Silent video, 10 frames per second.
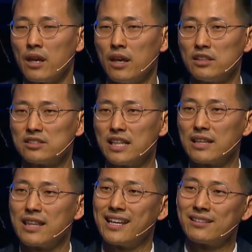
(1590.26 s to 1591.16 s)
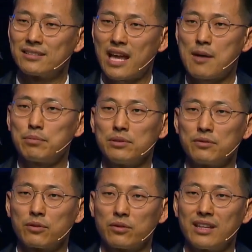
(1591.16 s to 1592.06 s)
is that the example
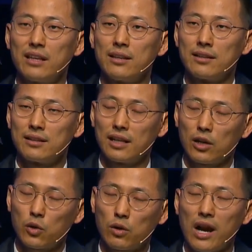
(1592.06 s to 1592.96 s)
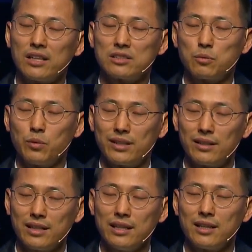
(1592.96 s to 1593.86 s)
of that Christ would
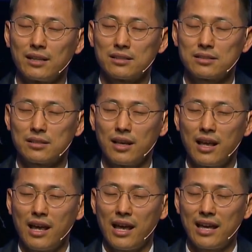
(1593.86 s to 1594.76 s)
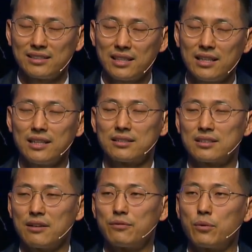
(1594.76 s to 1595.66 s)
lead us as he has
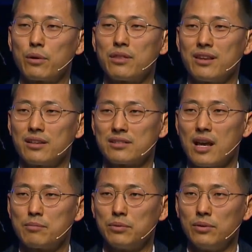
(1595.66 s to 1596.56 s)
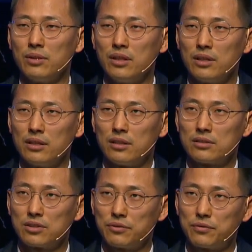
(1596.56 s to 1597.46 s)
set forth the example
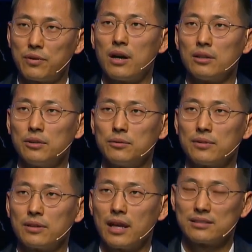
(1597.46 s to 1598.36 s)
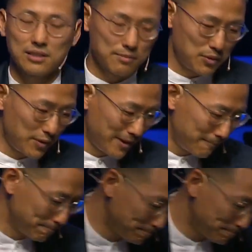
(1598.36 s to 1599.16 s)
to follow as a community.